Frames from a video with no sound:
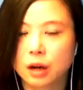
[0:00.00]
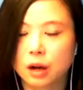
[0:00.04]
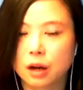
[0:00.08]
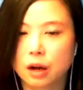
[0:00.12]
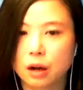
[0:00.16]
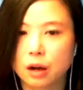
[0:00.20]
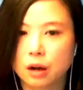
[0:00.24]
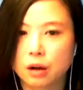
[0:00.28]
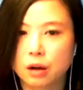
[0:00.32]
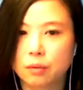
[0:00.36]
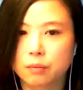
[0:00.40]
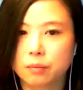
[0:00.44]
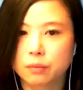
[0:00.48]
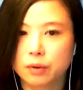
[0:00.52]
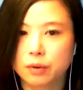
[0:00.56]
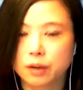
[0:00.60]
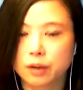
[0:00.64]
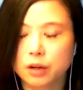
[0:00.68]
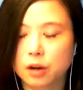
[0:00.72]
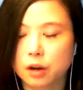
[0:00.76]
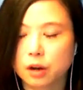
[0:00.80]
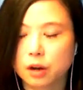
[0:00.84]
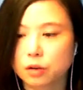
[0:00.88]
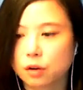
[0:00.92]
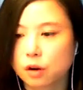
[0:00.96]
But
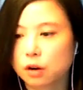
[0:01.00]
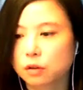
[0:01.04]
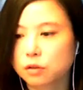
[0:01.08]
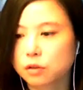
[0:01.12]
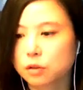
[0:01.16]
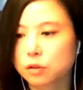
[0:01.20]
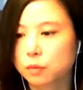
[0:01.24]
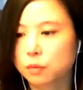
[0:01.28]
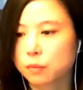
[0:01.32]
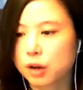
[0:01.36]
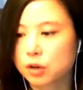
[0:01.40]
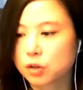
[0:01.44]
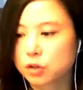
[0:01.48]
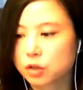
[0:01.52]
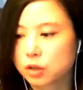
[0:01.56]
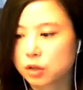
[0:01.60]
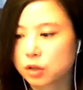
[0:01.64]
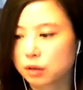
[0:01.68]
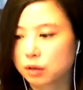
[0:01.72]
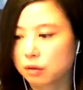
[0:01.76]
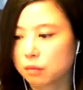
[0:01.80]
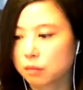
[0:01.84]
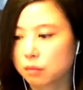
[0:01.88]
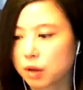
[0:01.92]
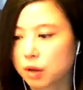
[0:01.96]
Leon, you also
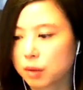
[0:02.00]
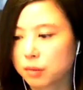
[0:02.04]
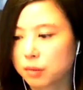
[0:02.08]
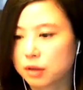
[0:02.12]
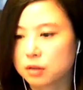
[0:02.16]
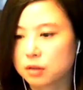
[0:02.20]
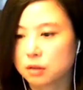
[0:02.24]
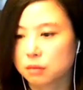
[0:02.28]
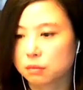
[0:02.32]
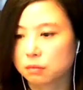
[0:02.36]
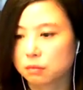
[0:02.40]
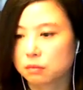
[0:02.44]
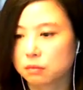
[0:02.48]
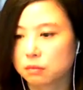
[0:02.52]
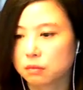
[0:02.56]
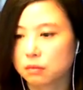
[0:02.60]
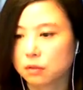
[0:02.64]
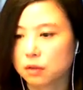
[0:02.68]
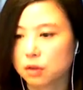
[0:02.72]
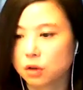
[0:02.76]
mentioned there may be some